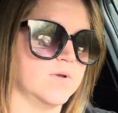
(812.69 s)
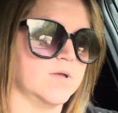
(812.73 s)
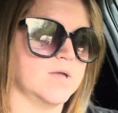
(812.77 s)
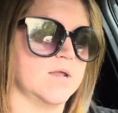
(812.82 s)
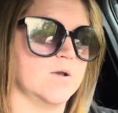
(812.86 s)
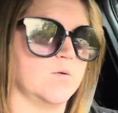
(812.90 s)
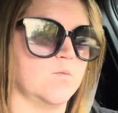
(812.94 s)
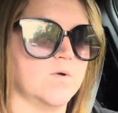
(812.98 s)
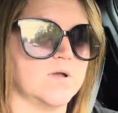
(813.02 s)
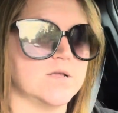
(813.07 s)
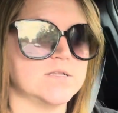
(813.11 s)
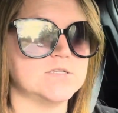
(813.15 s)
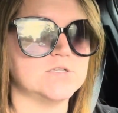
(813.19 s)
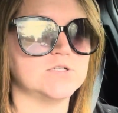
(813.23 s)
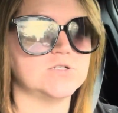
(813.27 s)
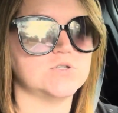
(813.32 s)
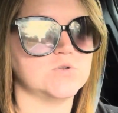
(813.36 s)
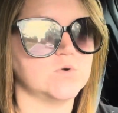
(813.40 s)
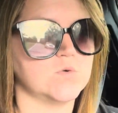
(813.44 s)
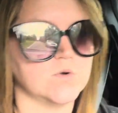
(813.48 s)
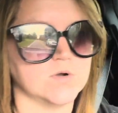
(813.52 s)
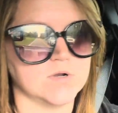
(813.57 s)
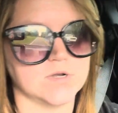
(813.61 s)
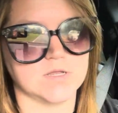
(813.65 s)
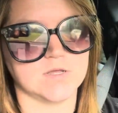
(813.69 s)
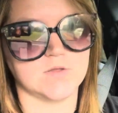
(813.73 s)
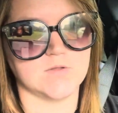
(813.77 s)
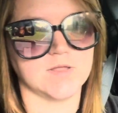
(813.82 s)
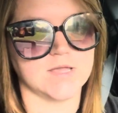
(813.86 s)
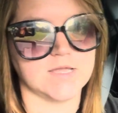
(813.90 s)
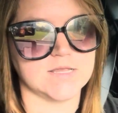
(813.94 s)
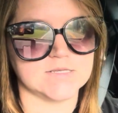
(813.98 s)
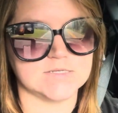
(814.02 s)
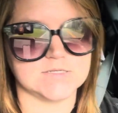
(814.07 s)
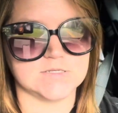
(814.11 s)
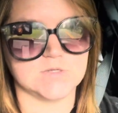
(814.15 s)
And what store do you
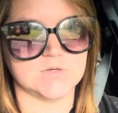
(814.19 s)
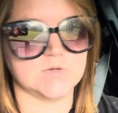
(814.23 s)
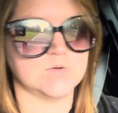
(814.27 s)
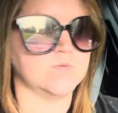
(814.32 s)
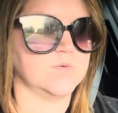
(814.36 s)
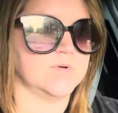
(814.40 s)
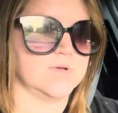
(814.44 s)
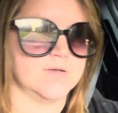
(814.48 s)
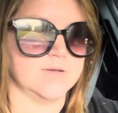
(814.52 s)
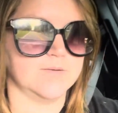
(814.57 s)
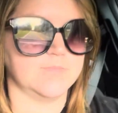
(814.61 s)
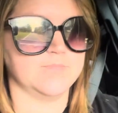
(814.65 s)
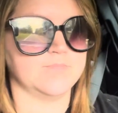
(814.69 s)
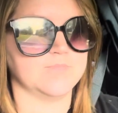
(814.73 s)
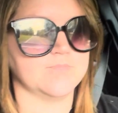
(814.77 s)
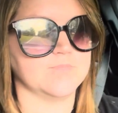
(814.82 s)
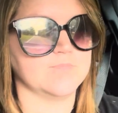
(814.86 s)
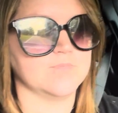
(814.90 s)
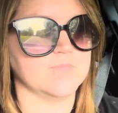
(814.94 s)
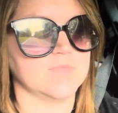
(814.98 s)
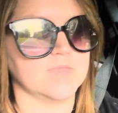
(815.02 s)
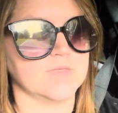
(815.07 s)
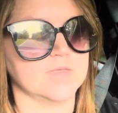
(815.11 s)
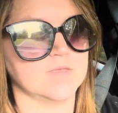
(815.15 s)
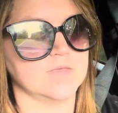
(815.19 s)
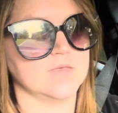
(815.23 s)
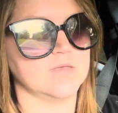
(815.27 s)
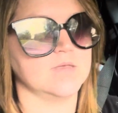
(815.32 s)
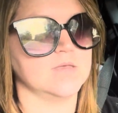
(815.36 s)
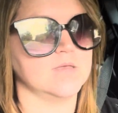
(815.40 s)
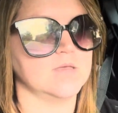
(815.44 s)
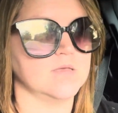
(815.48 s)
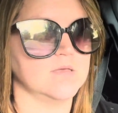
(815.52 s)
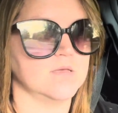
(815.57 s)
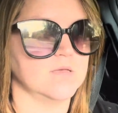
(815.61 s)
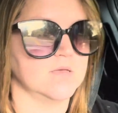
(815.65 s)
like to
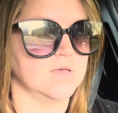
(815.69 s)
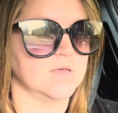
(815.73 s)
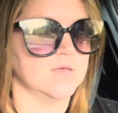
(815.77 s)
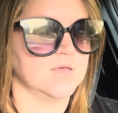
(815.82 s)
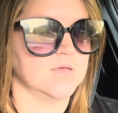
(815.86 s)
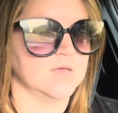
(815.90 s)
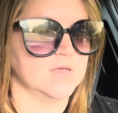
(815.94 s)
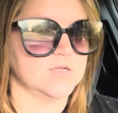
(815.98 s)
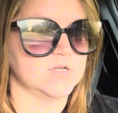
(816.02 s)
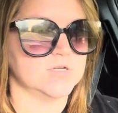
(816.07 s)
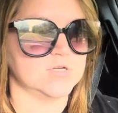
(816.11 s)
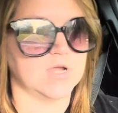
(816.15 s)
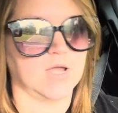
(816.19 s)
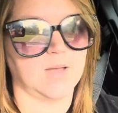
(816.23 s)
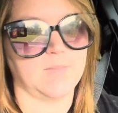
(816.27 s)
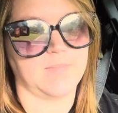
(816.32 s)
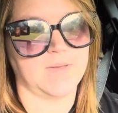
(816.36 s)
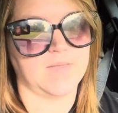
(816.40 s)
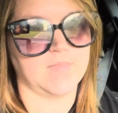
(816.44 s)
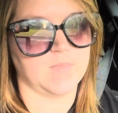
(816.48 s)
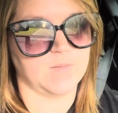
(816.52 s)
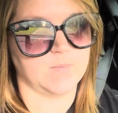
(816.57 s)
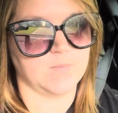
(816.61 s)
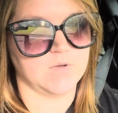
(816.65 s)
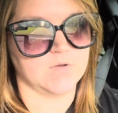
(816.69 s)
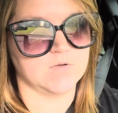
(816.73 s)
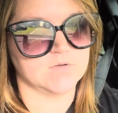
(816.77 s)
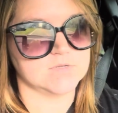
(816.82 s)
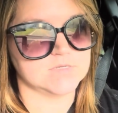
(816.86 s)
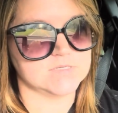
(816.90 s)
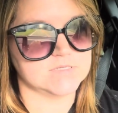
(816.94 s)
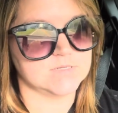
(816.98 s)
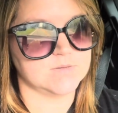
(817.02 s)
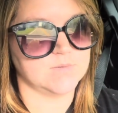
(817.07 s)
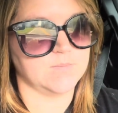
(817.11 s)
um, shop at the most?